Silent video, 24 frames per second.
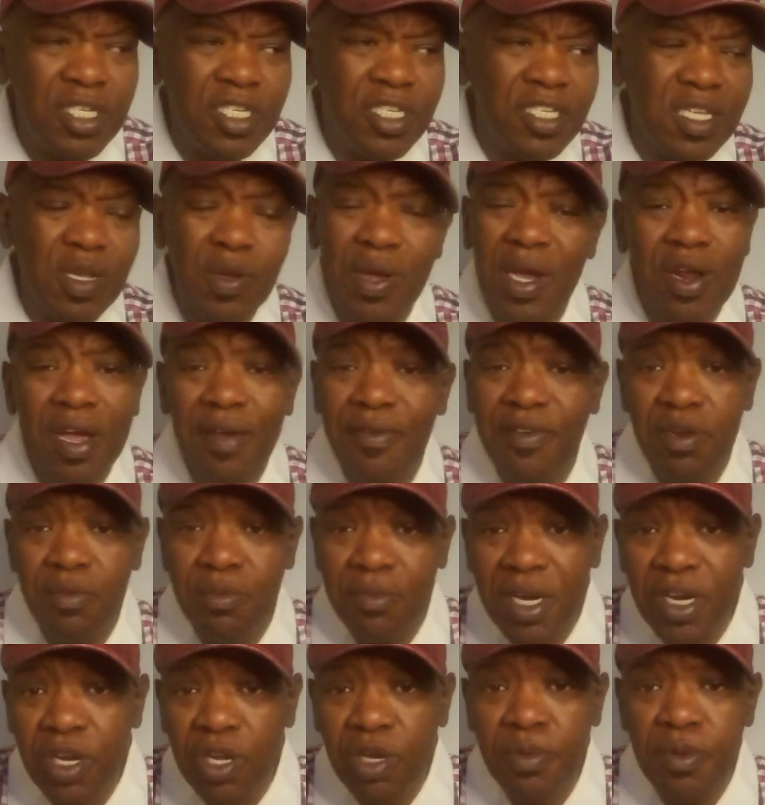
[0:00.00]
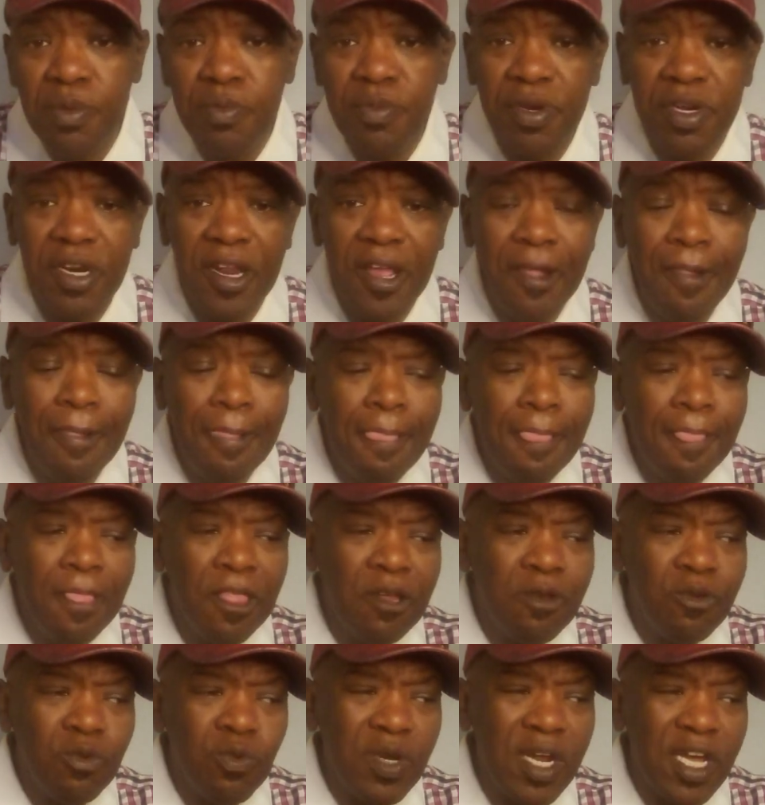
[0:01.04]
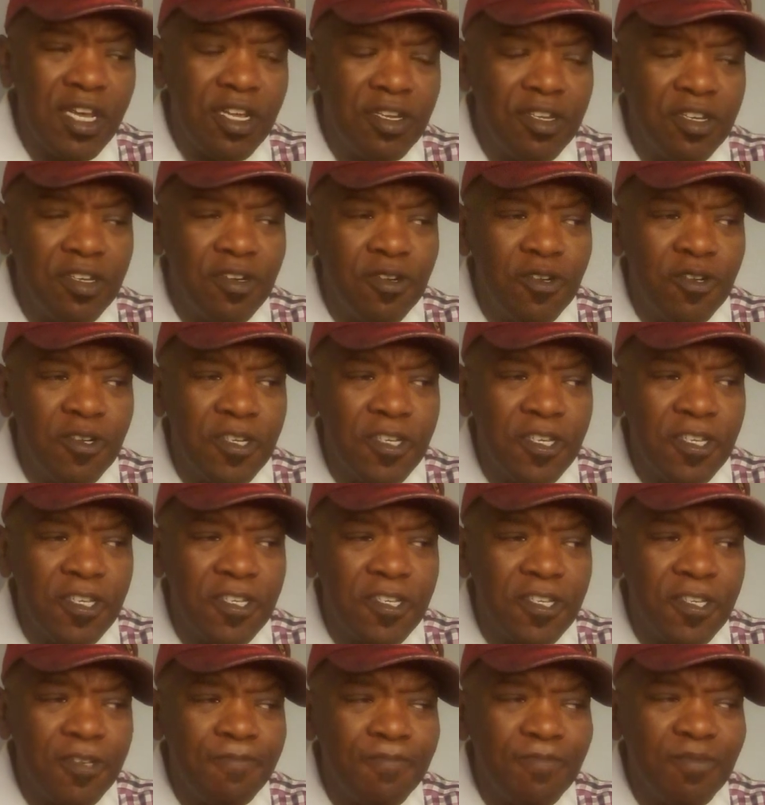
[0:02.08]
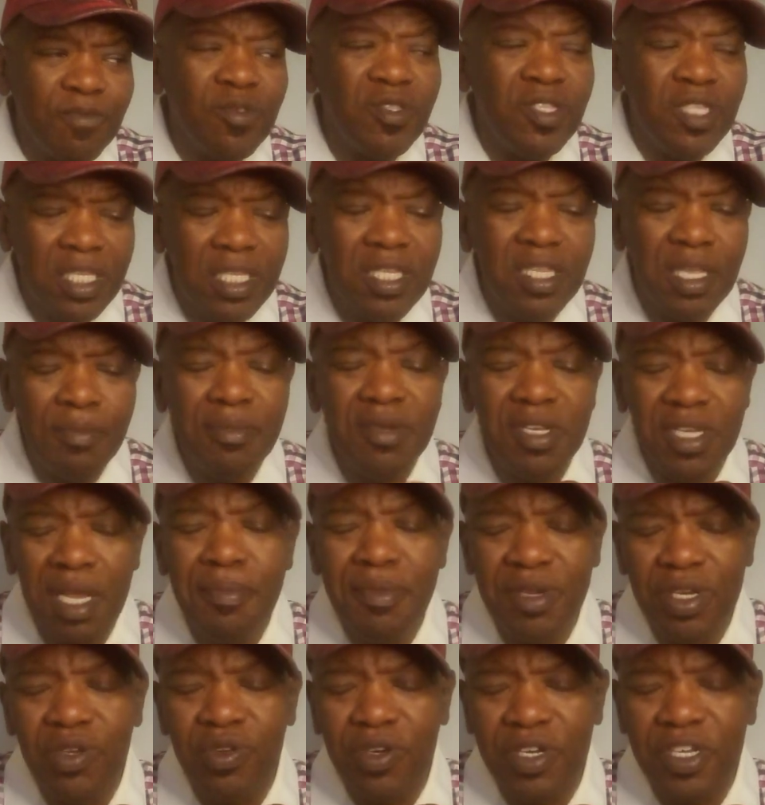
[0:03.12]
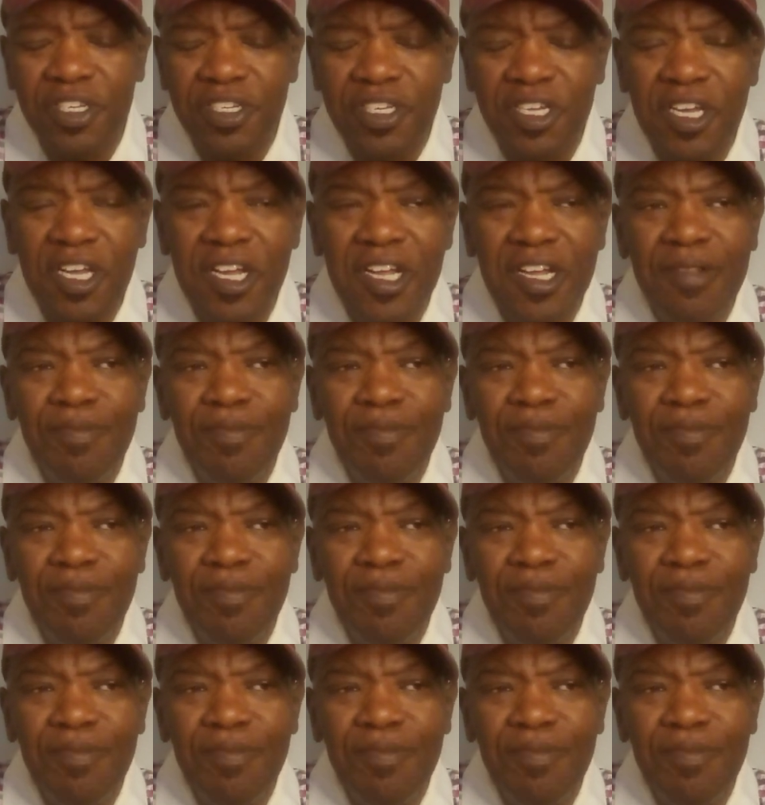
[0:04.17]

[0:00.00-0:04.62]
She said, "I don't have any money on me, but what I can do is, let me do this.